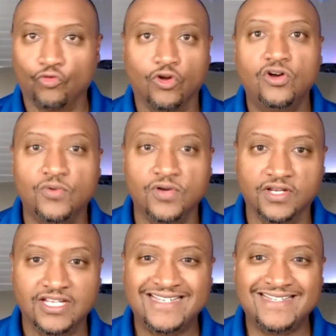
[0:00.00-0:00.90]
Roll with
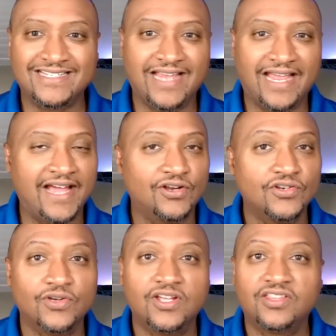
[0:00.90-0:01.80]
it. And I
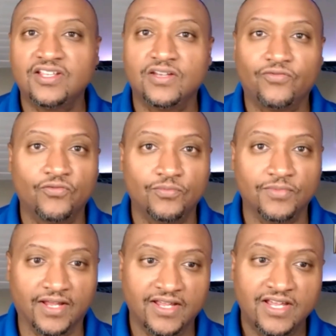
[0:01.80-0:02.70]
don't do anything different from
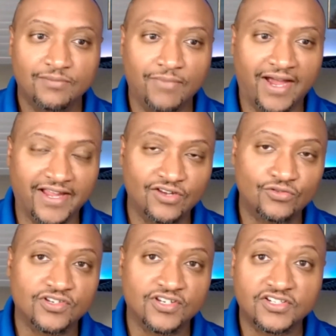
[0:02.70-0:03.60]
that. My
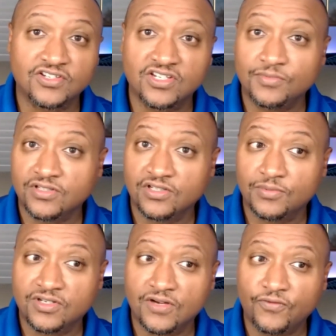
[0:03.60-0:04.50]
introduction to them is a little
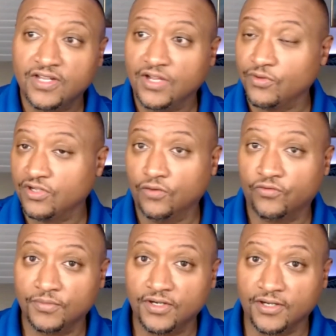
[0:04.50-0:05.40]
bit different, and we go
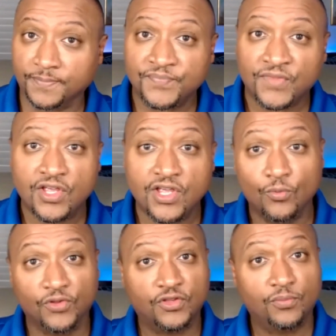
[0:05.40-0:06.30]
from there.
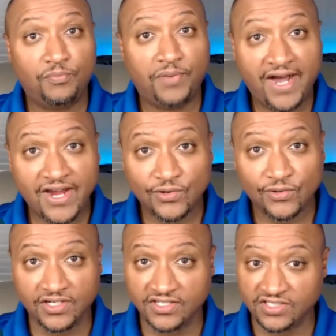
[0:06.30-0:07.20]
With the buyer
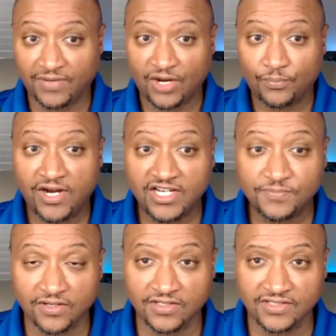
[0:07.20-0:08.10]
leads, the buyer
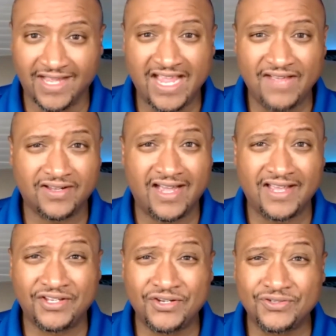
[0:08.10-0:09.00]
prospect leads, I have a guy
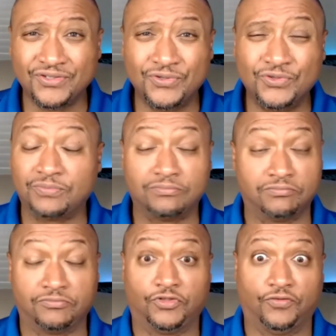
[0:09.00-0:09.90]
in Houston who's
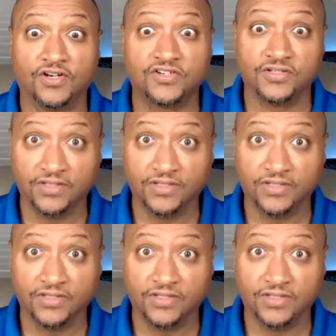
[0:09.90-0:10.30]
rushing